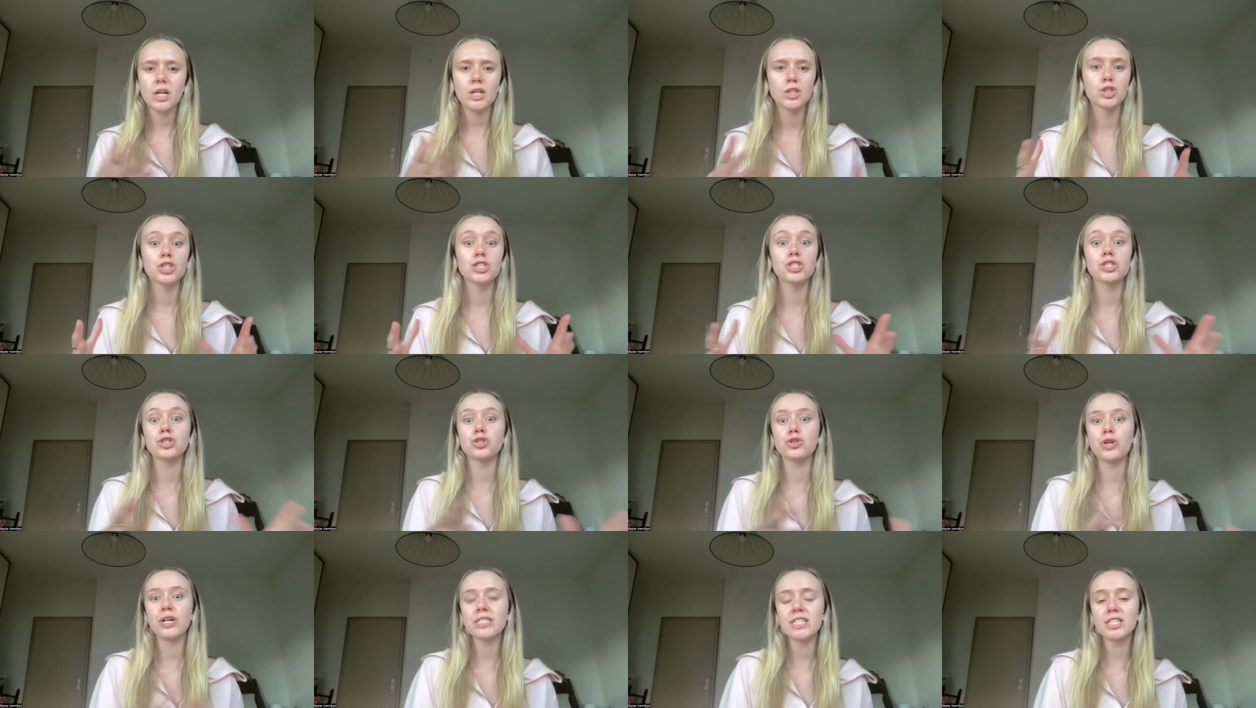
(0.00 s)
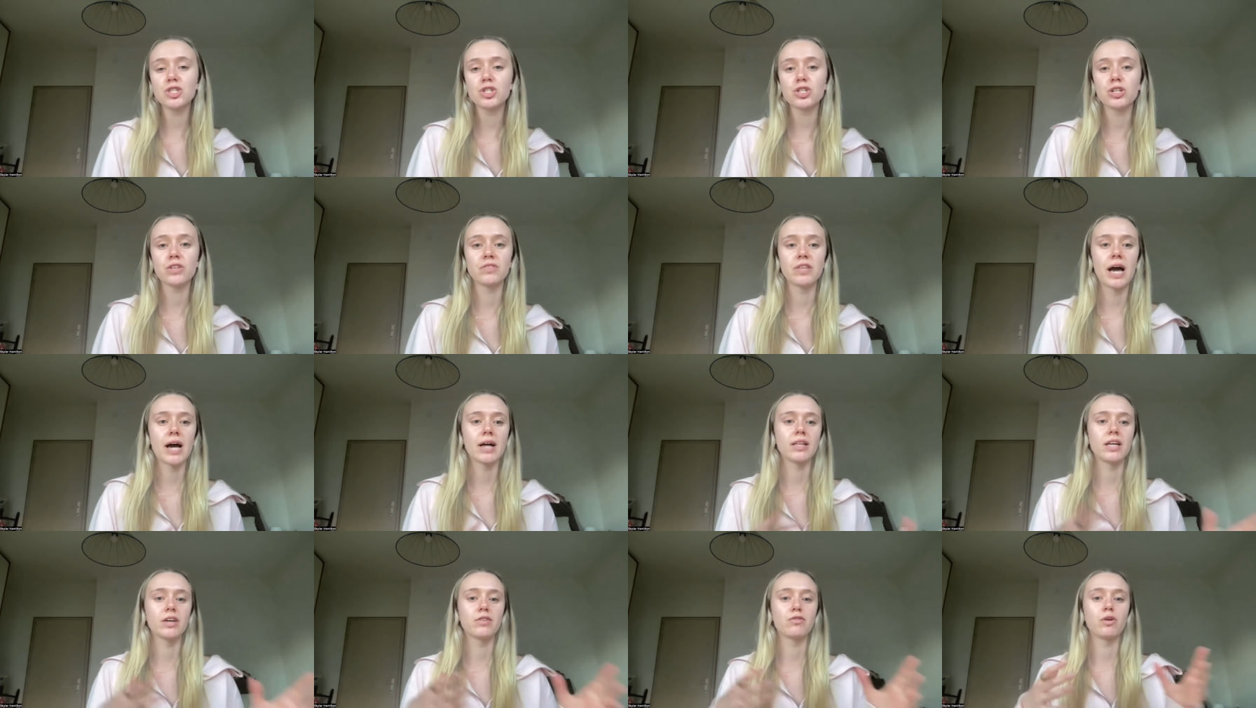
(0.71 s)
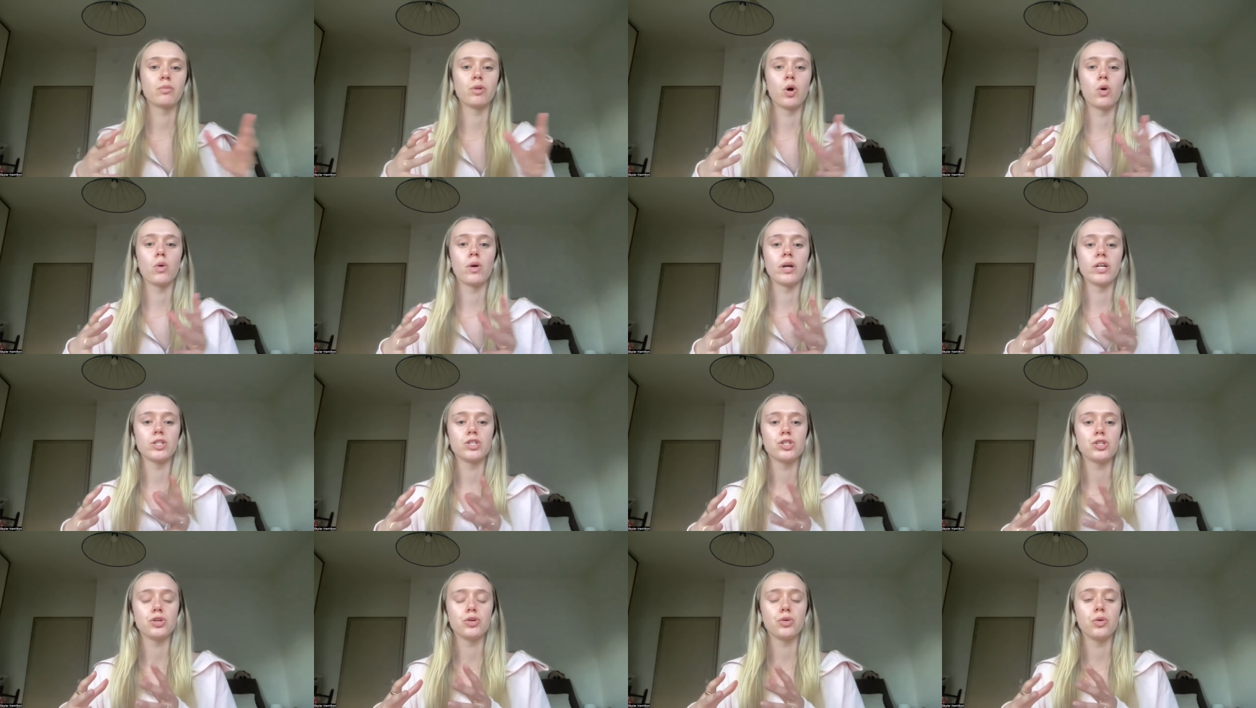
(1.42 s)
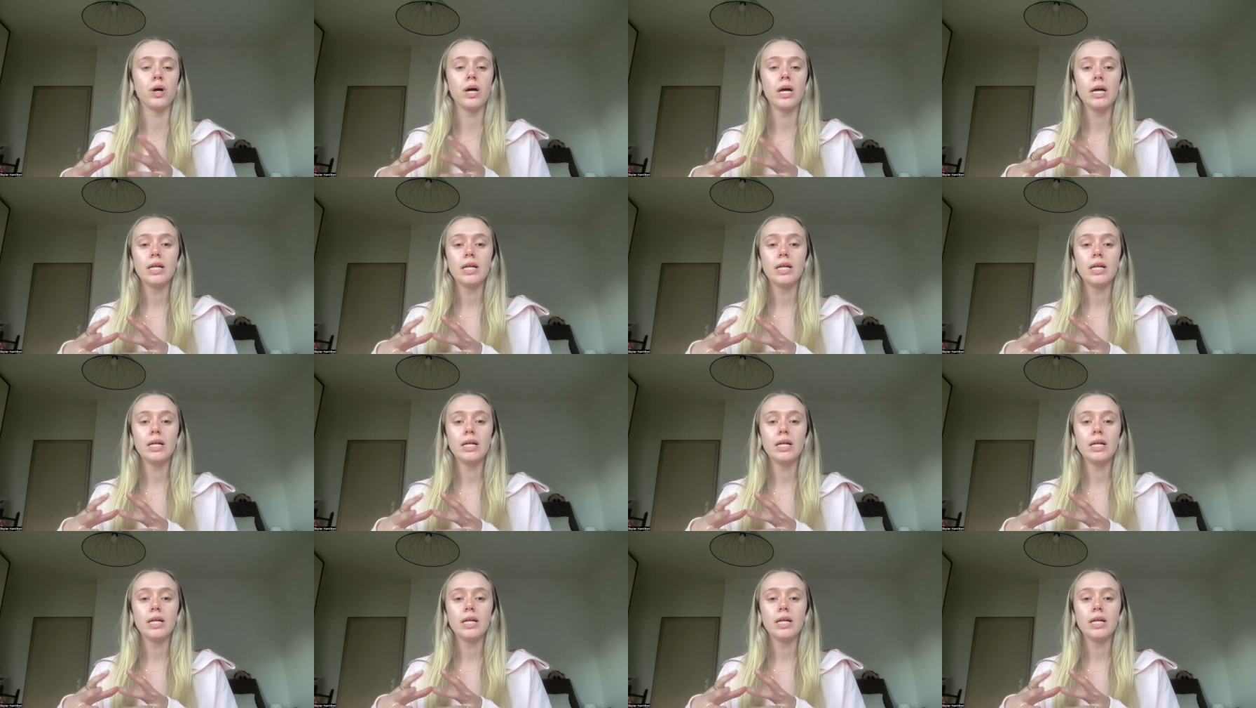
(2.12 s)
just the transition of that like from going to